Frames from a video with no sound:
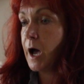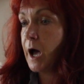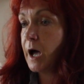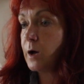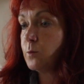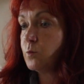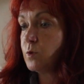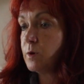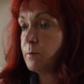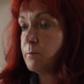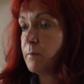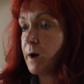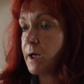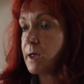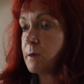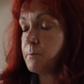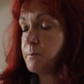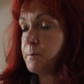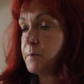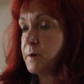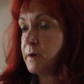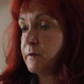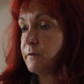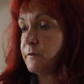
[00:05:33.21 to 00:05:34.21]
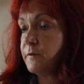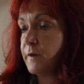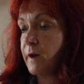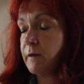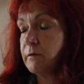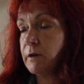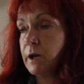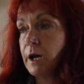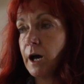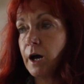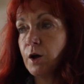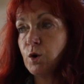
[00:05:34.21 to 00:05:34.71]
And we might be
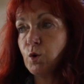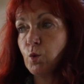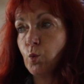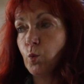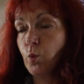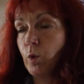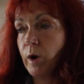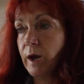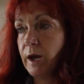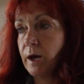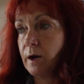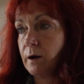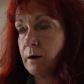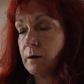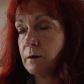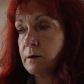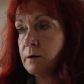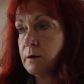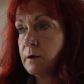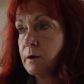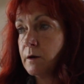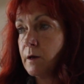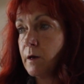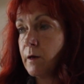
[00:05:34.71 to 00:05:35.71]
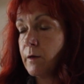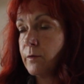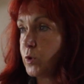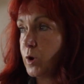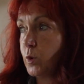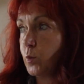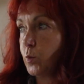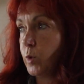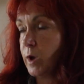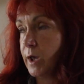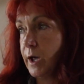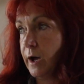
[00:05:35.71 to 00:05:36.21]
very unaware
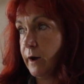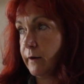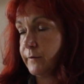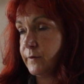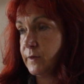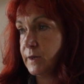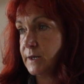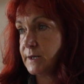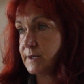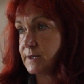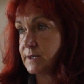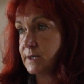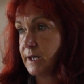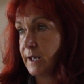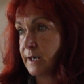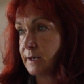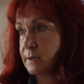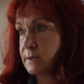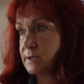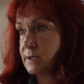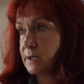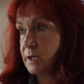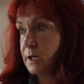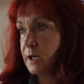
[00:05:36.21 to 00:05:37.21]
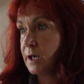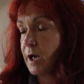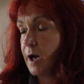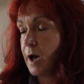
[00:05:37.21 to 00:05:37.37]
that we have these things,